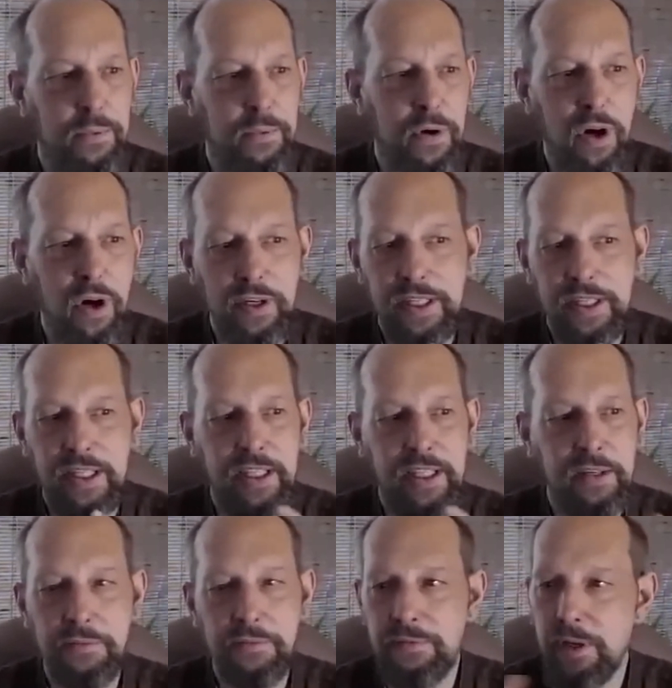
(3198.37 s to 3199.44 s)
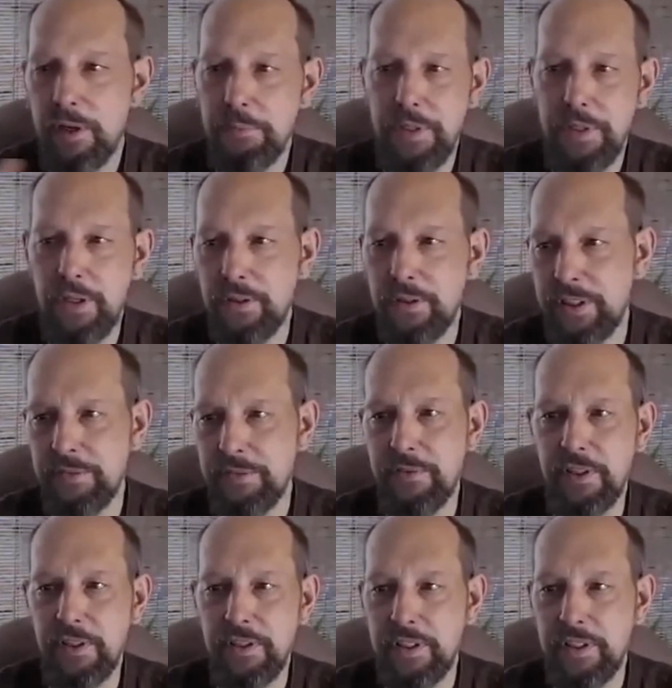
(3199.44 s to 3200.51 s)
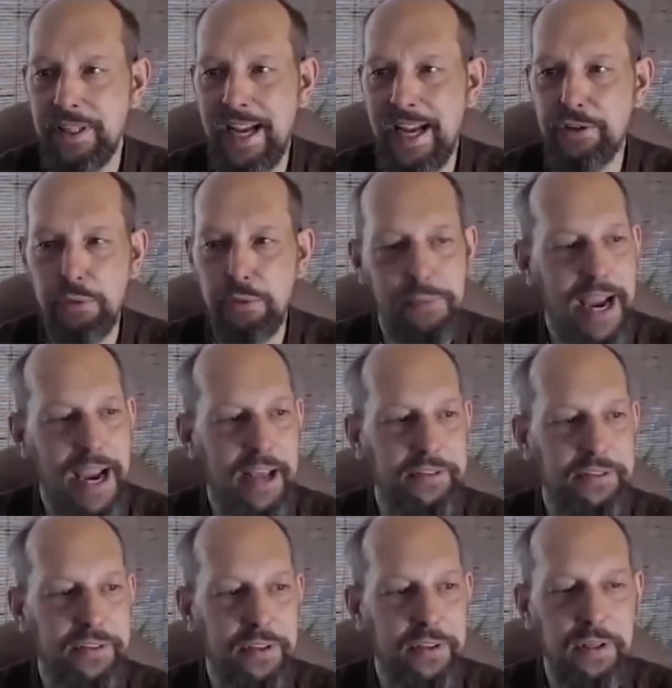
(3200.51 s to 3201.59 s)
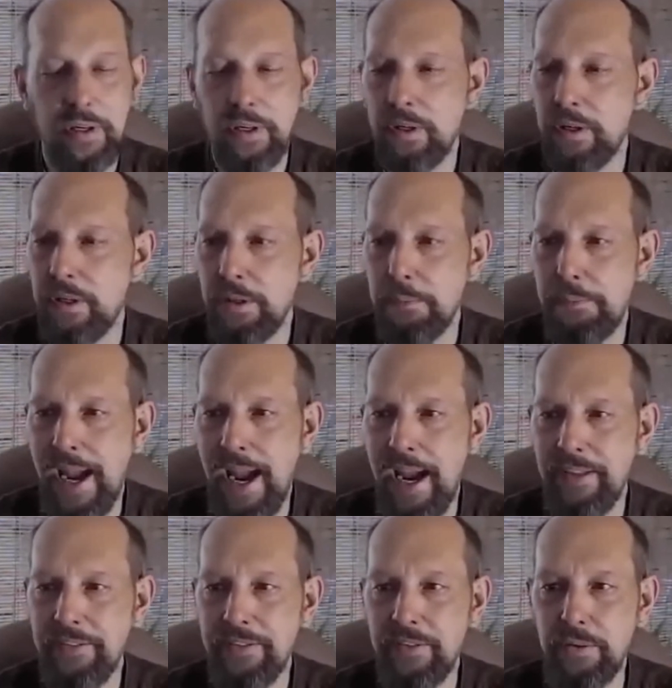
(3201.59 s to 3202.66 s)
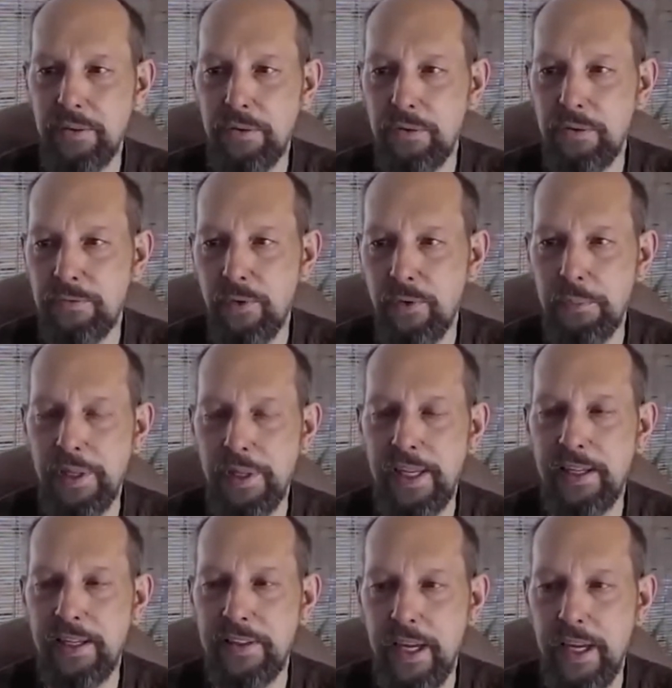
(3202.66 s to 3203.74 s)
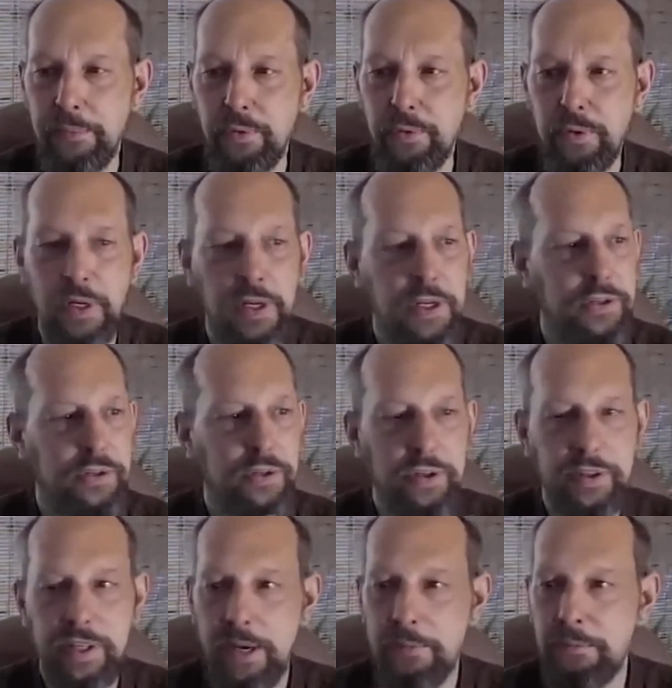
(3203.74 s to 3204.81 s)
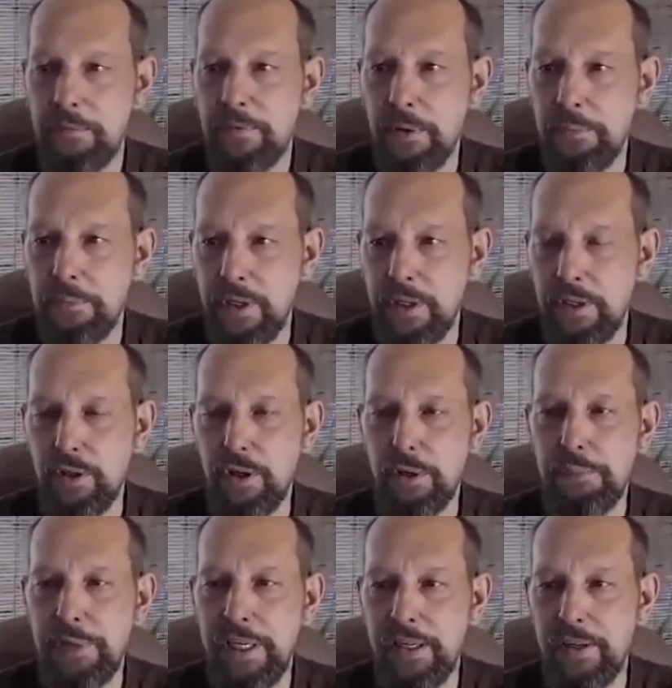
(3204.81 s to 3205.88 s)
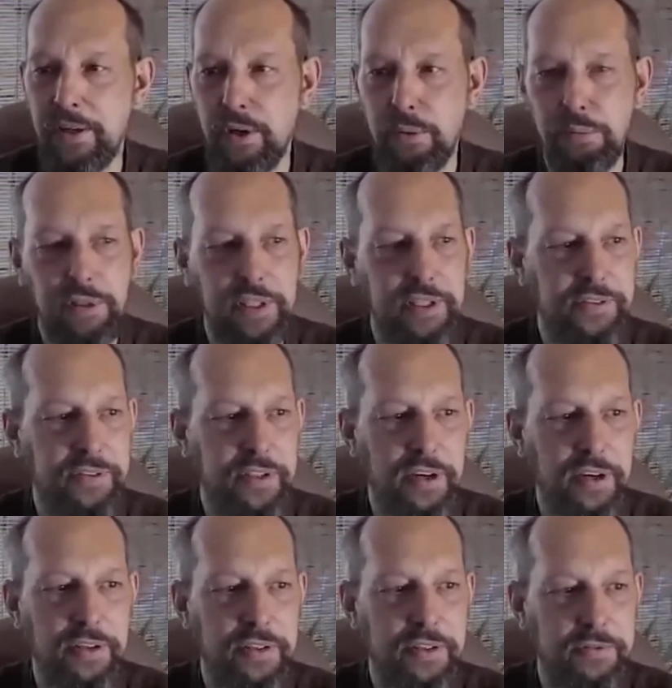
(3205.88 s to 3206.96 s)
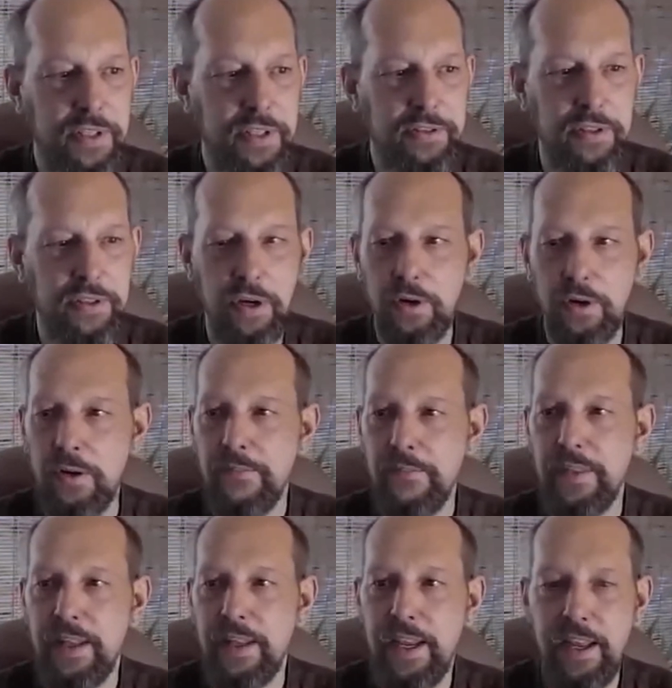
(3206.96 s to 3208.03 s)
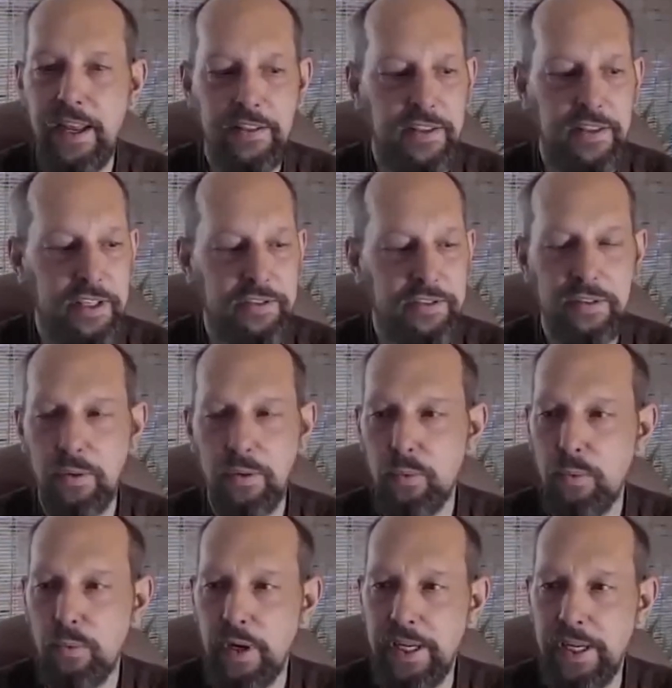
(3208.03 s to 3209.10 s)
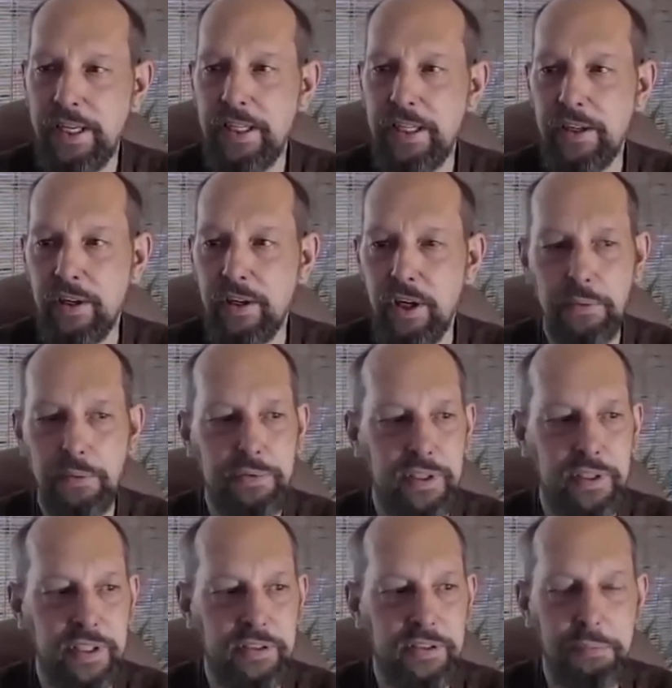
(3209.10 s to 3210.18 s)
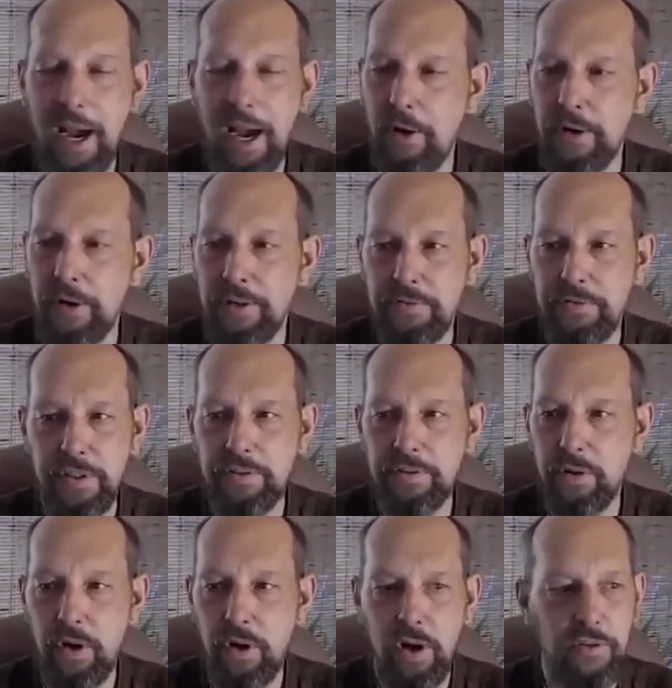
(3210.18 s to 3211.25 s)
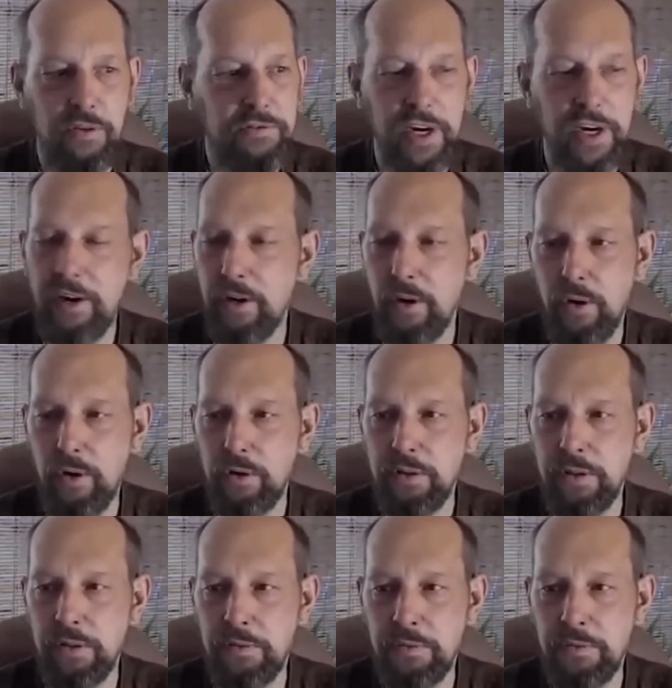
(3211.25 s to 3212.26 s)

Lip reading: We're all getting them from different naturopaths in the past who formulated them, who took them from European herbalists hundreds of years ago. And these Indian herbs and these powders, these are all very old,